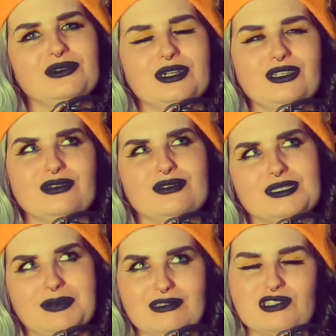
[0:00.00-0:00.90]
when your
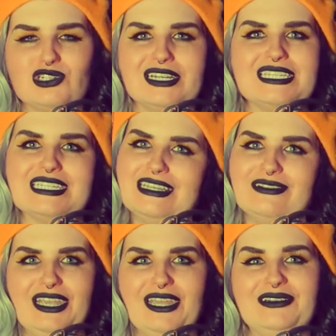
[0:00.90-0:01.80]
spouse tries to
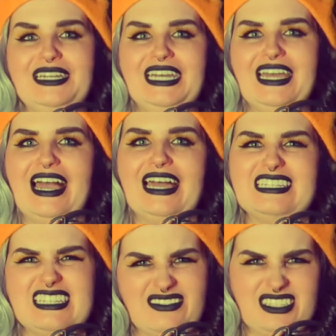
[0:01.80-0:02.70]
kill you
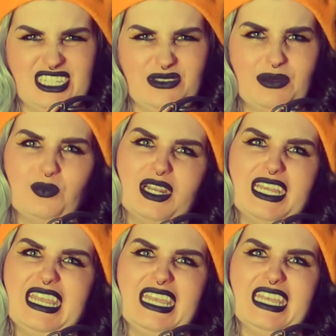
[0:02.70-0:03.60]
and deafens you in one
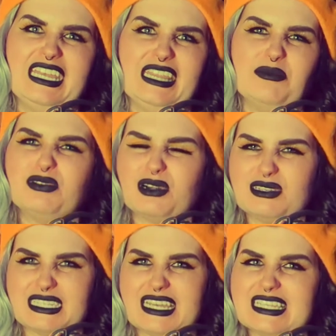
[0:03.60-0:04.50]
ear in the
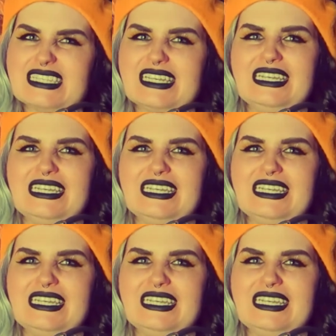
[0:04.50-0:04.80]
process,